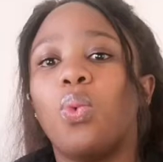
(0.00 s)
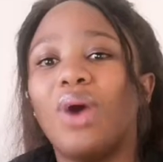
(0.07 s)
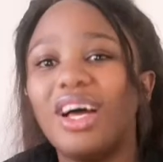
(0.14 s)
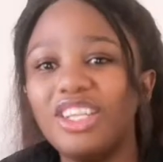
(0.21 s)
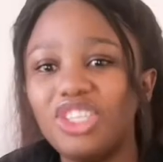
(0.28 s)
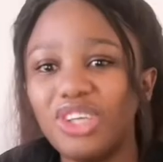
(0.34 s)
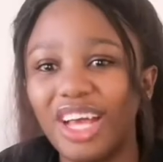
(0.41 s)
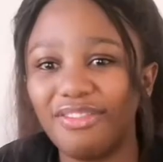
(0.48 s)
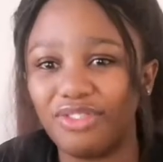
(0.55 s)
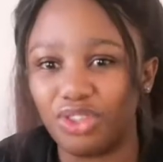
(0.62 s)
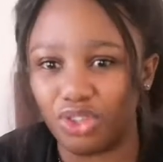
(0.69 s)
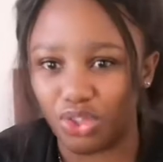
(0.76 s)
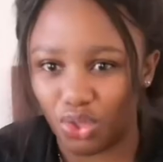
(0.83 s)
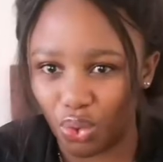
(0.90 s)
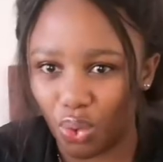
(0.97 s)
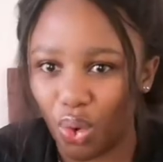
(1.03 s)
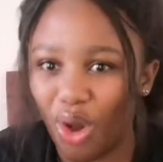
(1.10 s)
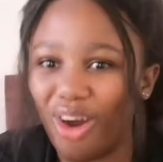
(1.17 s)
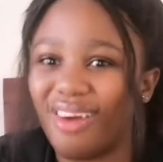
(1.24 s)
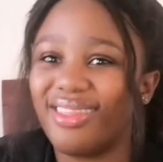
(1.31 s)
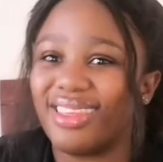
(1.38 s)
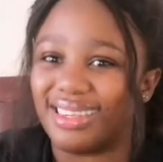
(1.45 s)
What you have to do
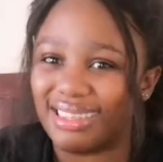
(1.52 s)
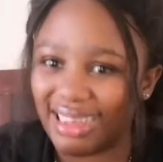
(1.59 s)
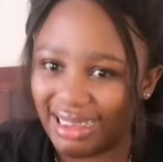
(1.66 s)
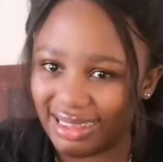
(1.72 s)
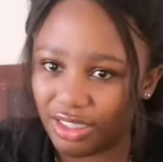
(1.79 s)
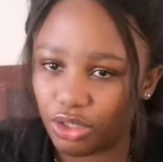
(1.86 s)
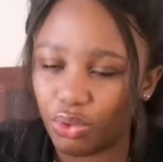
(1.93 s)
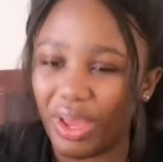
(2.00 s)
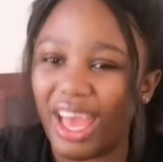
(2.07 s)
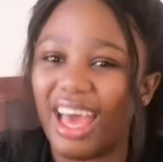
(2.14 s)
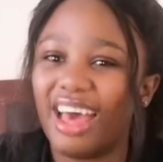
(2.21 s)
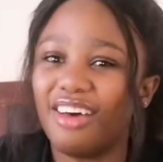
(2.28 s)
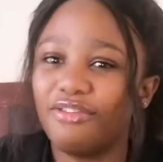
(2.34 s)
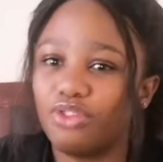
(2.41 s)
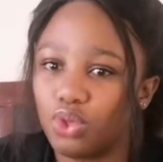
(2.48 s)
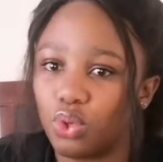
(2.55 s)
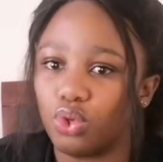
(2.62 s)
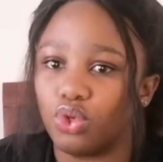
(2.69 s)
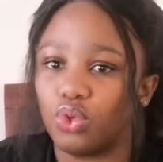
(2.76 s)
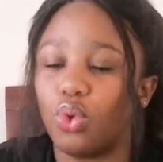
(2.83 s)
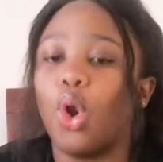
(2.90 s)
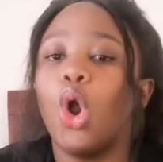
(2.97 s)
on the test, we have
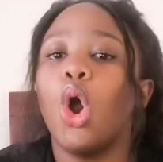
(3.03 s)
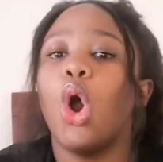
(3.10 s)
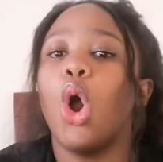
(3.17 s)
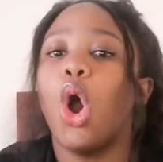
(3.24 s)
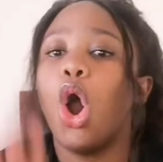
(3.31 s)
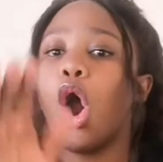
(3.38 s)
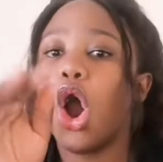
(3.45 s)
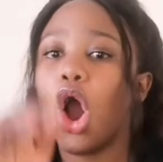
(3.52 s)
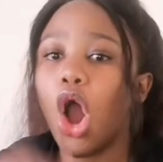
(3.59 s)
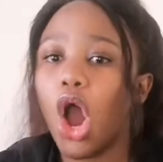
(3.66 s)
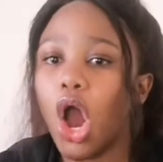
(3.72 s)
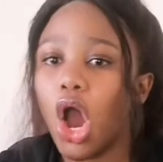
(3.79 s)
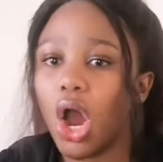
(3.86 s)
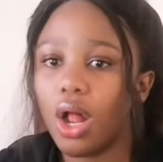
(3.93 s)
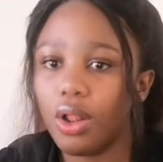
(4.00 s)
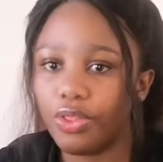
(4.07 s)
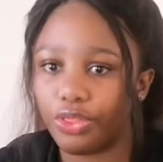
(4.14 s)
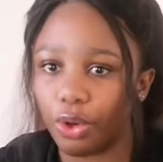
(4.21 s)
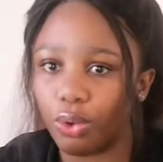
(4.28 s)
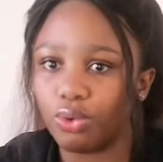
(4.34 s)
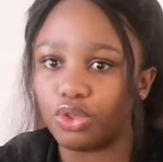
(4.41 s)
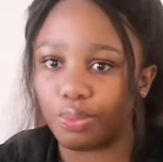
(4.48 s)
to do all
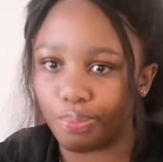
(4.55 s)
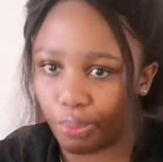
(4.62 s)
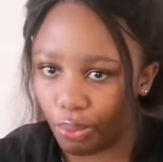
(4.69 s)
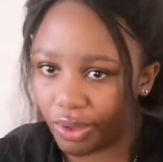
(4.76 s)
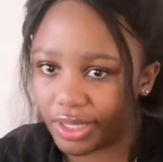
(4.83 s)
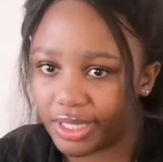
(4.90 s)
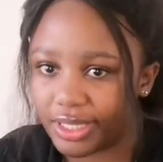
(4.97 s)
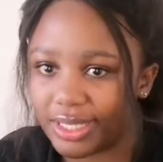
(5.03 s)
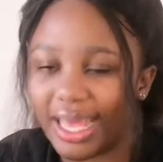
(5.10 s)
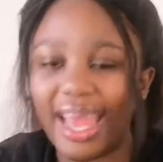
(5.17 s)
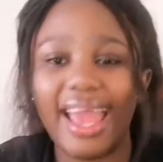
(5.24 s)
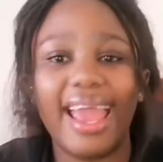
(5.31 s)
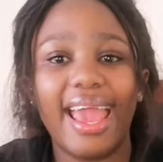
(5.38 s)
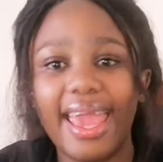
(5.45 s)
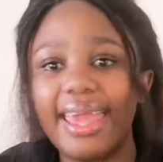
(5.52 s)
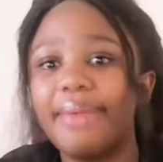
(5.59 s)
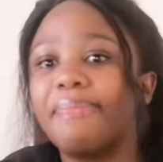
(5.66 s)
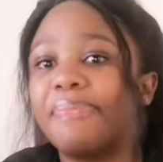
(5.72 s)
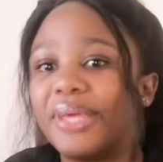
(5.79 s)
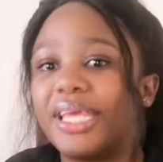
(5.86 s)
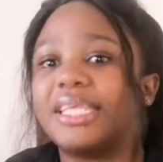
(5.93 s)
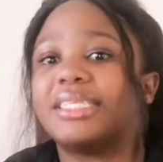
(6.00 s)
those books
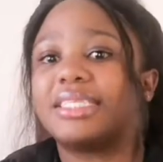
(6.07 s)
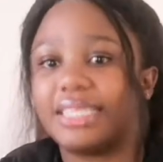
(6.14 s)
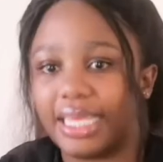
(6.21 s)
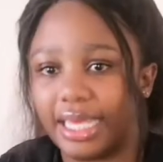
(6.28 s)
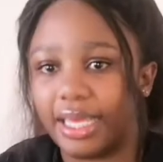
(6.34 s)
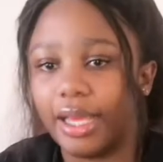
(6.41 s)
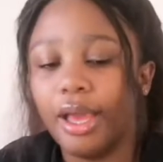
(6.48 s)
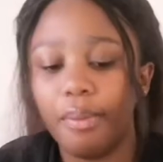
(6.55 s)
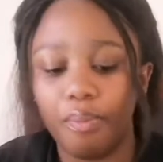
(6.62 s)
A, B, C,